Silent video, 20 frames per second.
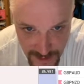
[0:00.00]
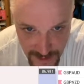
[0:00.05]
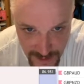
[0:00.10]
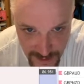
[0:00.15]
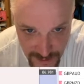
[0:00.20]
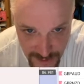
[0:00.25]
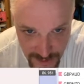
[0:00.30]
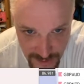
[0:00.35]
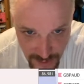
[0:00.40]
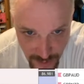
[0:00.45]

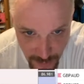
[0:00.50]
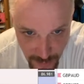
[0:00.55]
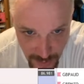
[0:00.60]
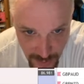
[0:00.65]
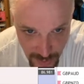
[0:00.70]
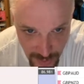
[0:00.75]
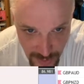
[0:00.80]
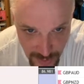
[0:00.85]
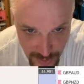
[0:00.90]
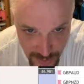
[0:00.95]
Stop
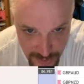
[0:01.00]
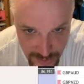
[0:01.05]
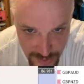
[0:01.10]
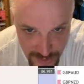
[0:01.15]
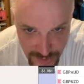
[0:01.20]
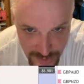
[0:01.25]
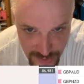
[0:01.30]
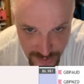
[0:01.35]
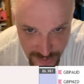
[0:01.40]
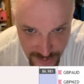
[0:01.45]

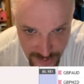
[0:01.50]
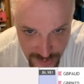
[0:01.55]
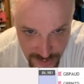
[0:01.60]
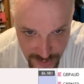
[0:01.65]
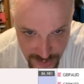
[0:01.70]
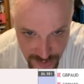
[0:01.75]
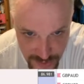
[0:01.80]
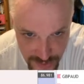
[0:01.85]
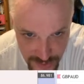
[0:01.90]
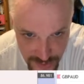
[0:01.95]

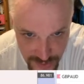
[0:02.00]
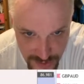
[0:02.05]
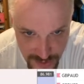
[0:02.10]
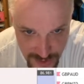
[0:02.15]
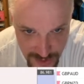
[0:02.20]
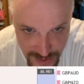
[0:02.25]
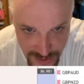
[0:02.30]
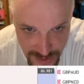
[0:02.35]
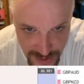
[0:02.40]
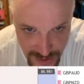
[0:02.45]
loss
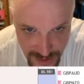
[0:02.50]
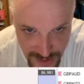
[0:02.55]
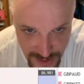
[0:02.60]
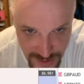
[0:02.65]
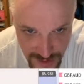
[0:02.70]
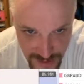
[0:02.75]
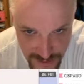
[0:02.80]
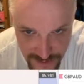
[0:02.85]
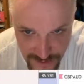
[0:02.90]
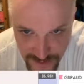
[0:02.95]

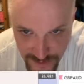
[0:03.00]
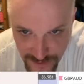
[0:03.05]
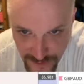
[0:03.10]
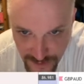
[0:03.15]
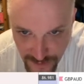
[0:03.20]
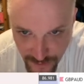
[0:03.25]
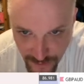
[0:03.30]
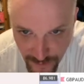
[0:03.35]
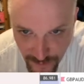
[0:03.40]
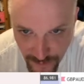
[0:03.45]
is
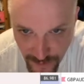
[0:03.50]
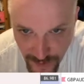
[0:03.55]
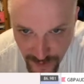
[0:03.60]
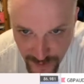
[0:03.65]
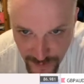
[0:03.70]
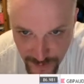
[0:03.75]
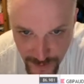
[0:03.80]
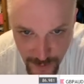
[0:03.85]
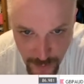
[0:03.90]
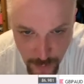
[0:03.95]
around
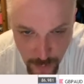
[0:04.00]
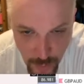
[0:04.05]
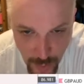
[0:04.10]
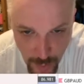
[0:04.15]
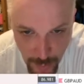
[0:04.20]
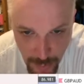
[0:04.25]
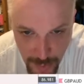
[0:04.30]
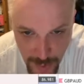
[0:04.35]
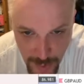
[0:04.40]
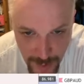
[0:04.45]
about 1
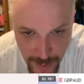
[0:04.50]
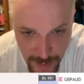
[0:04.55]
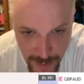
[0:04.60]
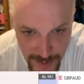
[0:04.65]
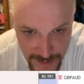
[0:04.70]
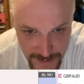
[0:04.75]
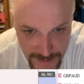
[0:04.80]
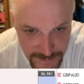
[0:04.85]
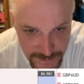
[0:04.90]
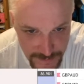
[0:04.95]
pip,
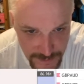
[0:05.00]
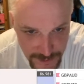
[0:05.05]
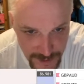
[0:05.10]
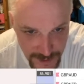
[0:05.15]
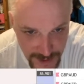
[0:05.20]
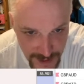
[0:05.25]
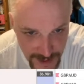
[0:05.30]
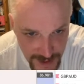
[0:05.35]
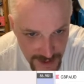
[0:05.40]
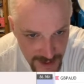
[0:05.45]

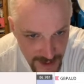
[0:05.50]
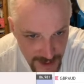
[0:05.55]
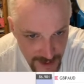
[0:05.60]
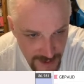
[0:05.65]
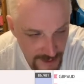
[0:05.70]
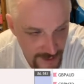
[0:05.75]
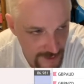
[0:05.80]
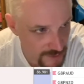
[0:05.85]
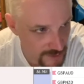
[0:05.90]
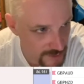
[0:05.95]
okay.
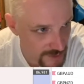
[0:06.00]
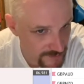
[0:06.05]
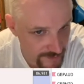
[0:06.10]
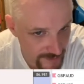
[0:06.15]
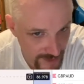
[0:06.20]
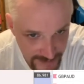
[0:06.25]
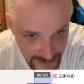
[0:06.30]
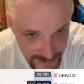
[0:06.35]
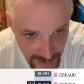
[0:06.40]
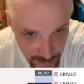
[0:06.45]
So you've
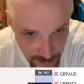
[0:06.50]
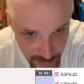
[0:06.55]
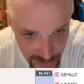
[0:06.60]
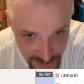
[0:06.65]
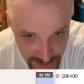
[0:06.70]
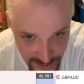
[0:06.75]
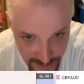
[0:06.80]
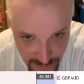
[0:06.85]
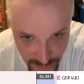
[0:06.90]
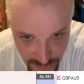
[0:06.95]
had that break
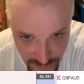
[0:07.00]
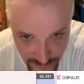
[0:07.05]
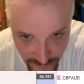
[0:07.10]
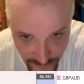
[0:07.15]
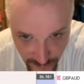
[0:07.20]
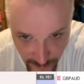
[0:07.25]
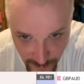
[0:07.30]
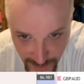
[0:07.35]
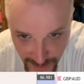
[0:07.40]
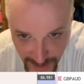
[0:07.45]
of structure
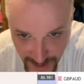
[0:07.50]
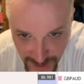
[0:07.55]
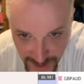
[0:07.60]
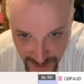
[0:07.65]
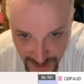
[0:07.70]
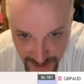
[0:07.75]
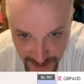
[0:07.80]
from there.